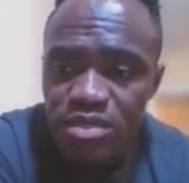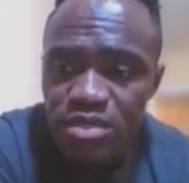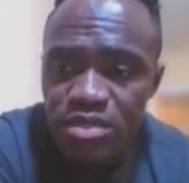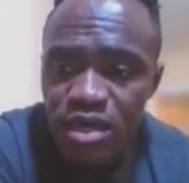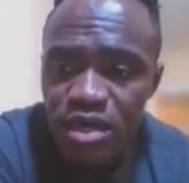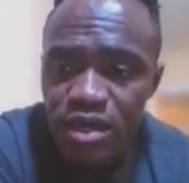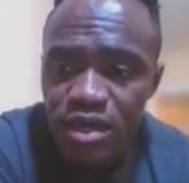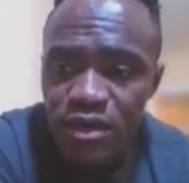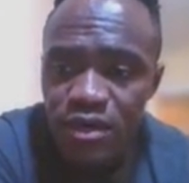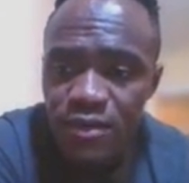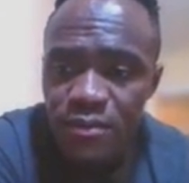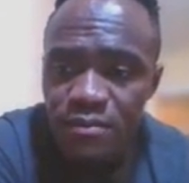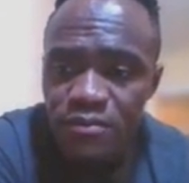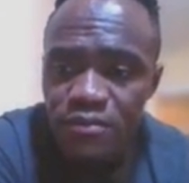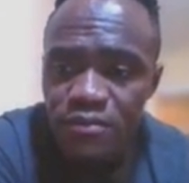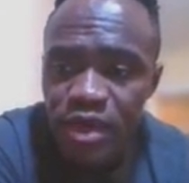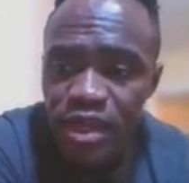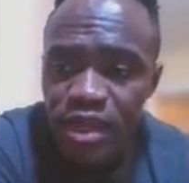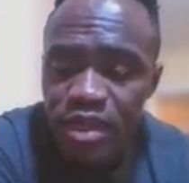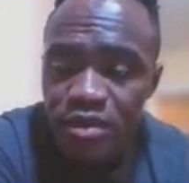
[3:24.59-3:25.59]
um,
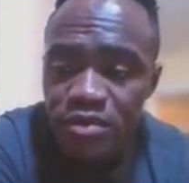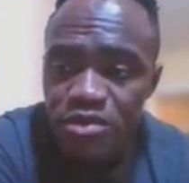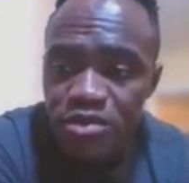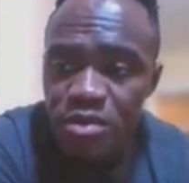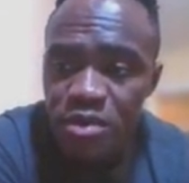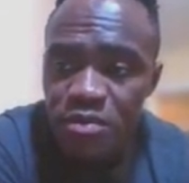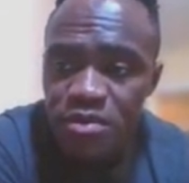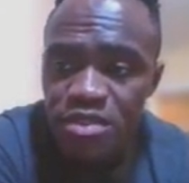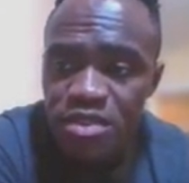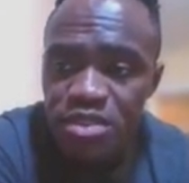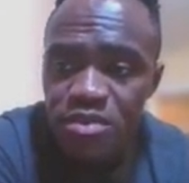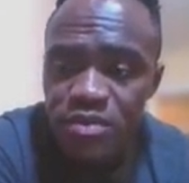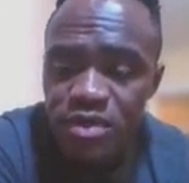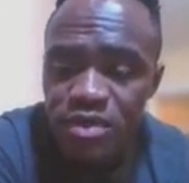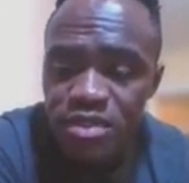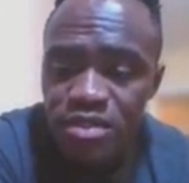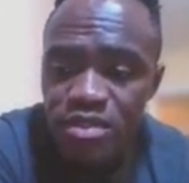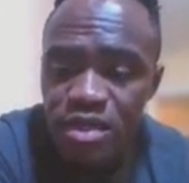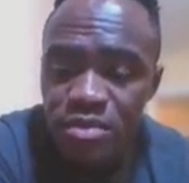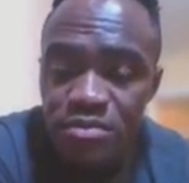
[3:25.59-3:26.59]
right here to be able to see where
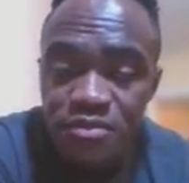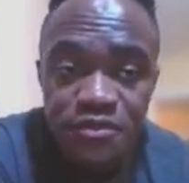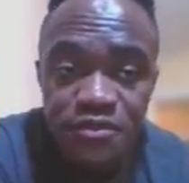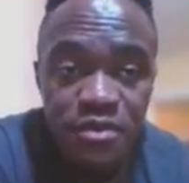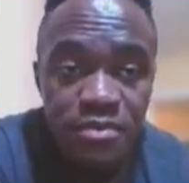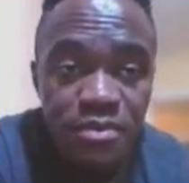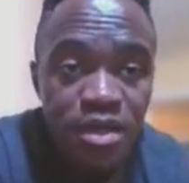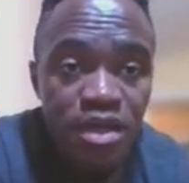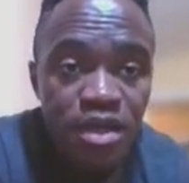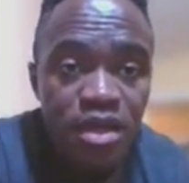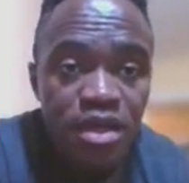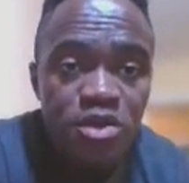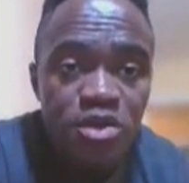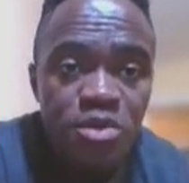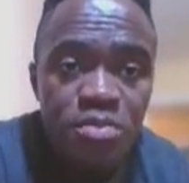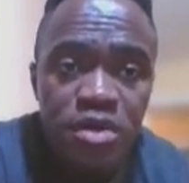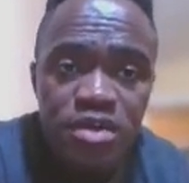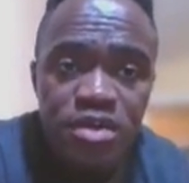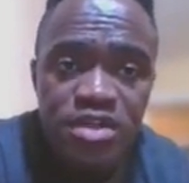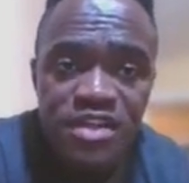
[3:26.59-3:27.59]
it comes from. Do
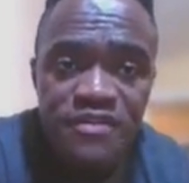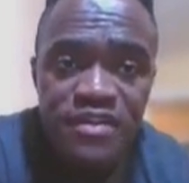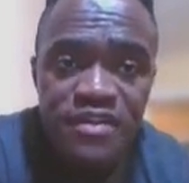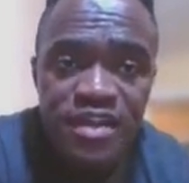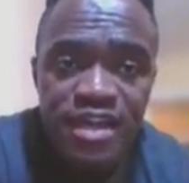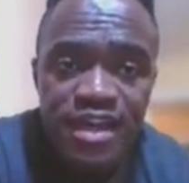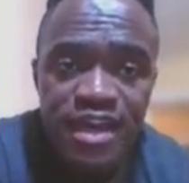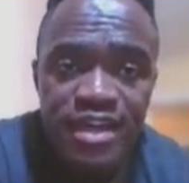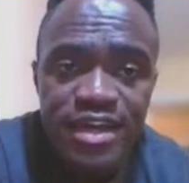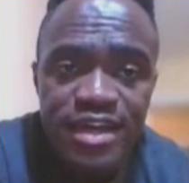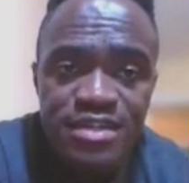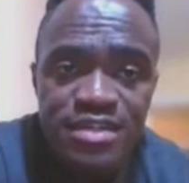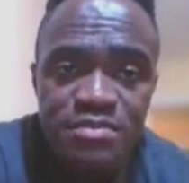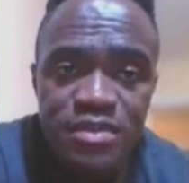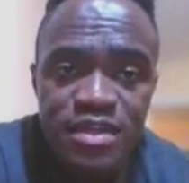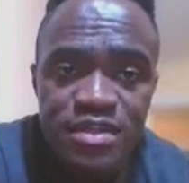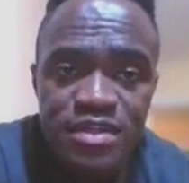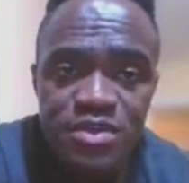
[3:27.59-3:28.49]
apologize for that, guys, but let's